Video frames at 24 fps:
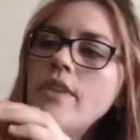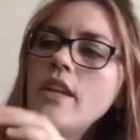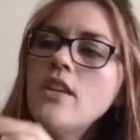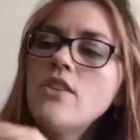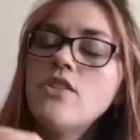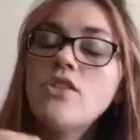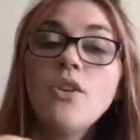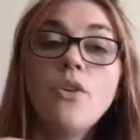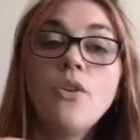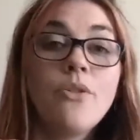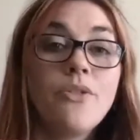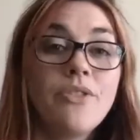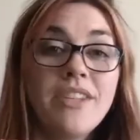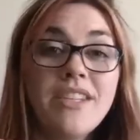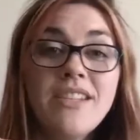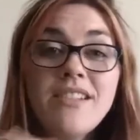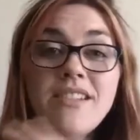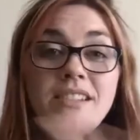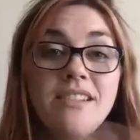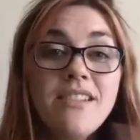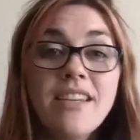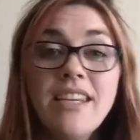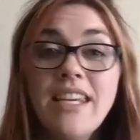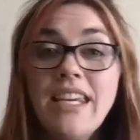So this
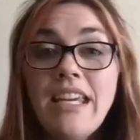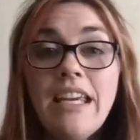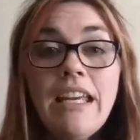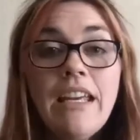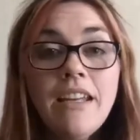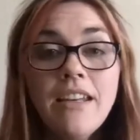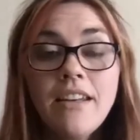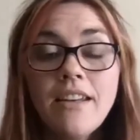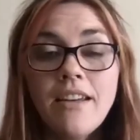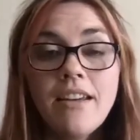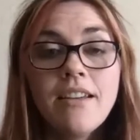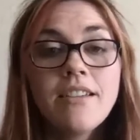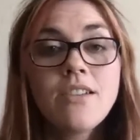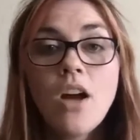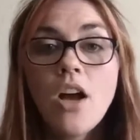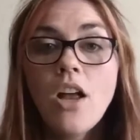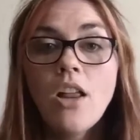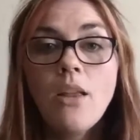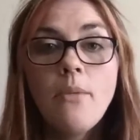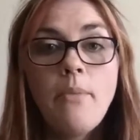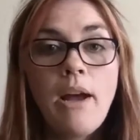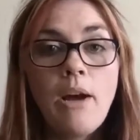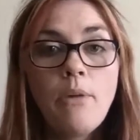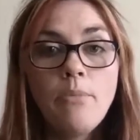is, again, is
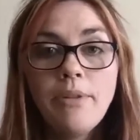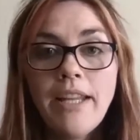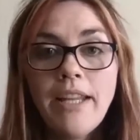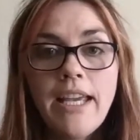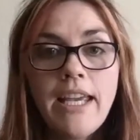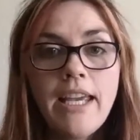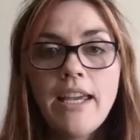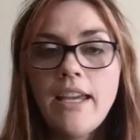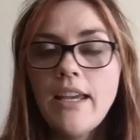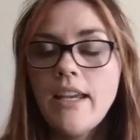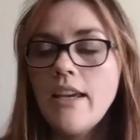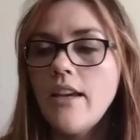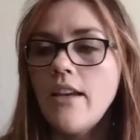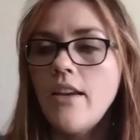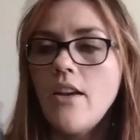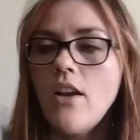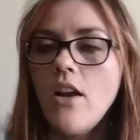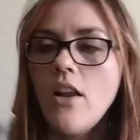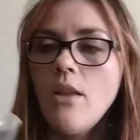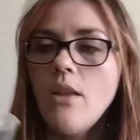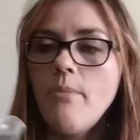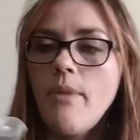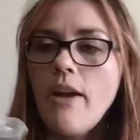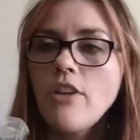all about playing and
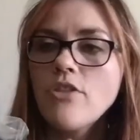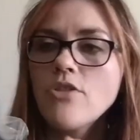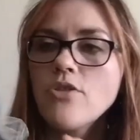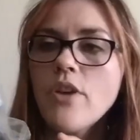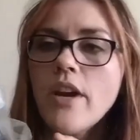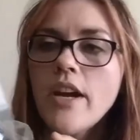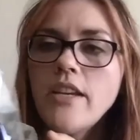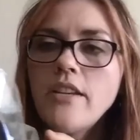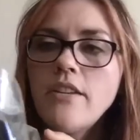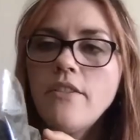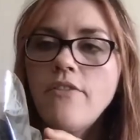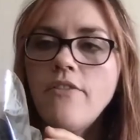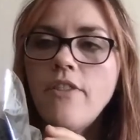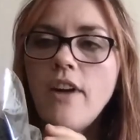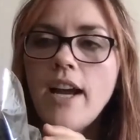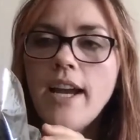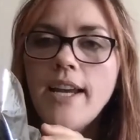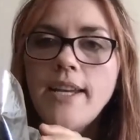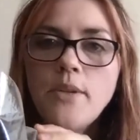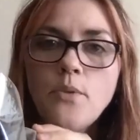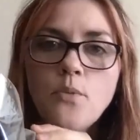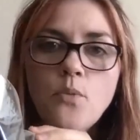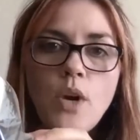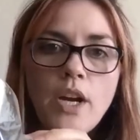all about trying to
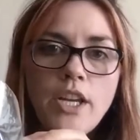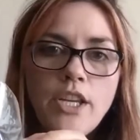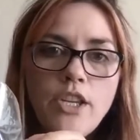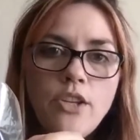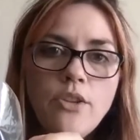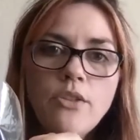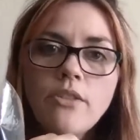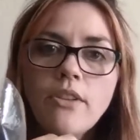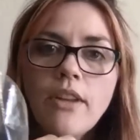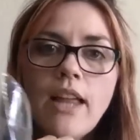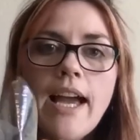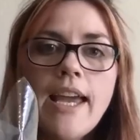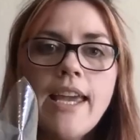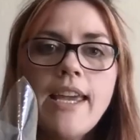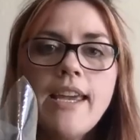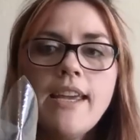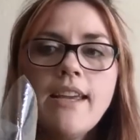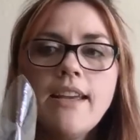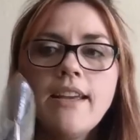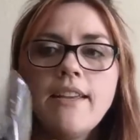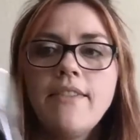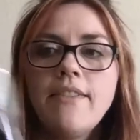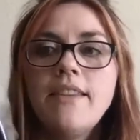find what you like.